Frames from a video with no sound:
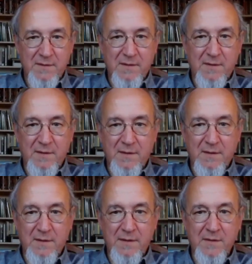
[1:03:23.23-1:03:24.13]
uh,
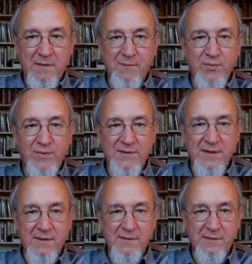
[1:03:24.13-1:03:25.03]
in computer
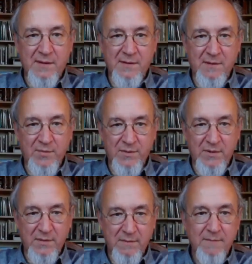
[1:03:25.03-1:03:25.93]
science and computing.